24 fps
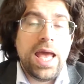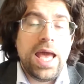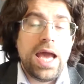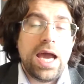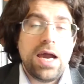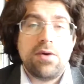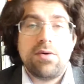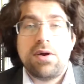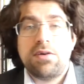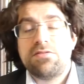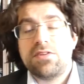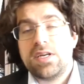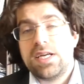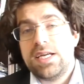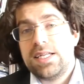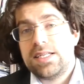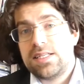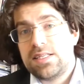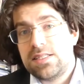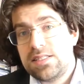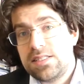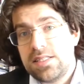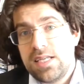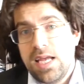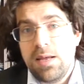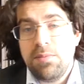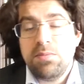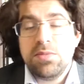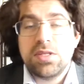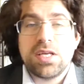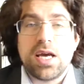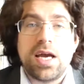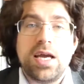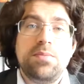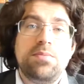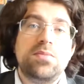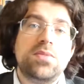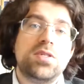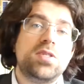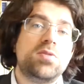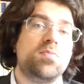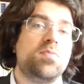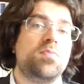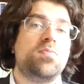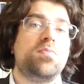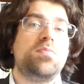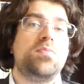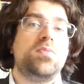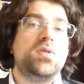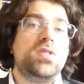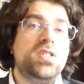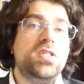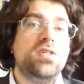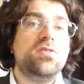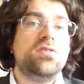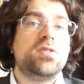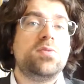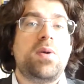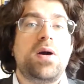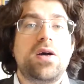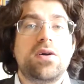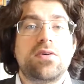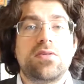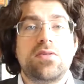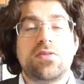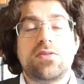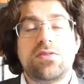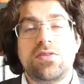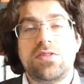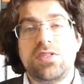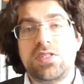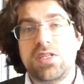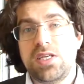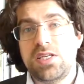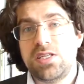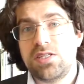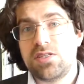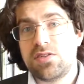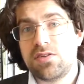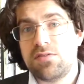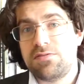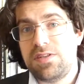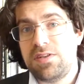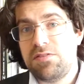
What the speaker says: However, at the same time, GeoSPARQL consists of